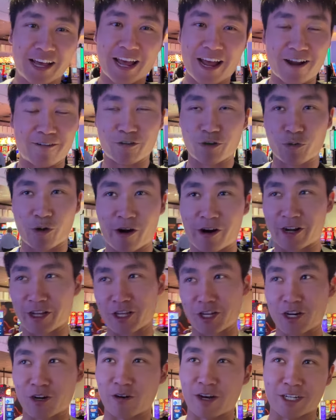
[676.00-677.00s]
Everywhere I
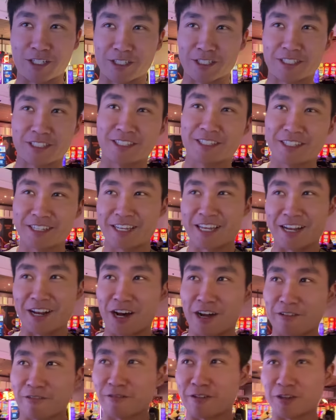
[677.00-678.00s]
go, I just
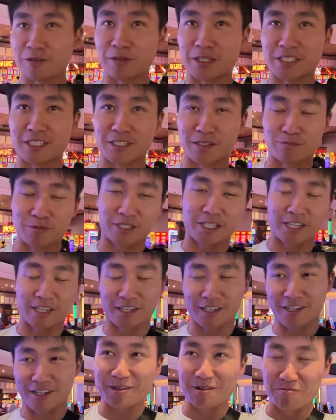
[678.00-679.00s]
cannot film, it seems like.
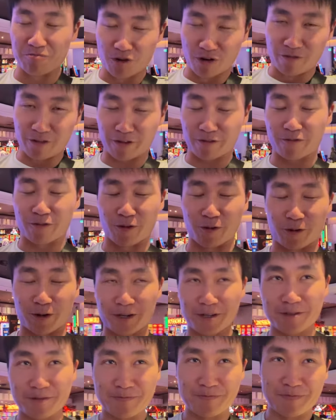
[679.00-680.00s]
Moving
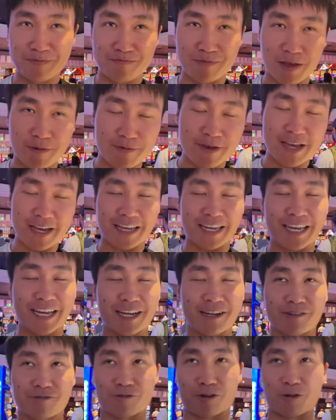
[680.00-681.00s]
forward, maybe I
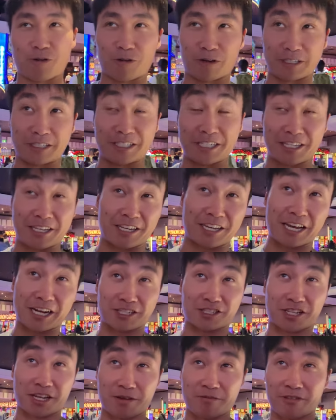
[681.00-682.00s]
can't record a sneaky
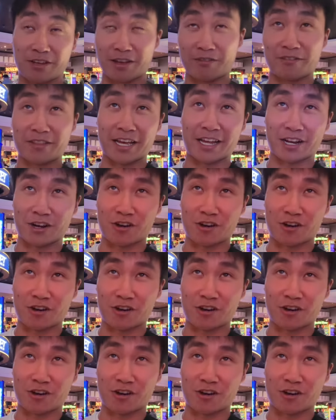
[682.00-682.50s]
cash game given that